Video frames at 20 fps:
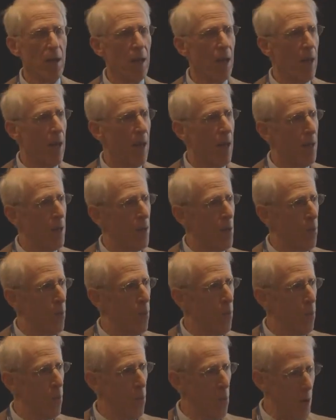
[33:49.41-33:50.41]
And
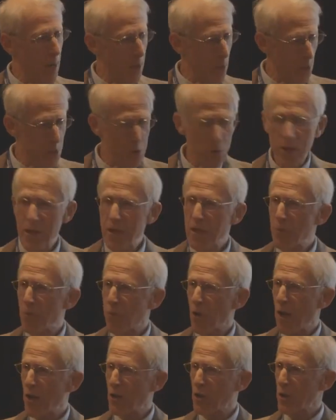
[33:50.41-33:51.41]
what were his
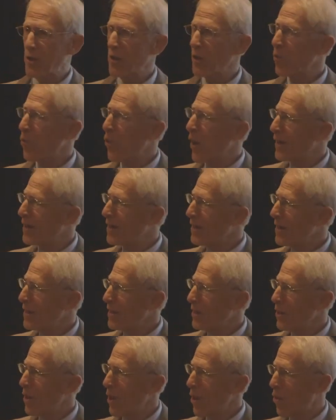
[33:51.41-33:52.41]
projects and what did
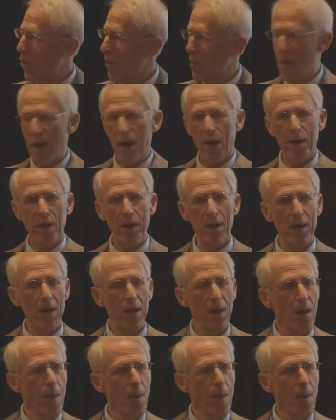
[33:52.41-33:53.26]
he know about it?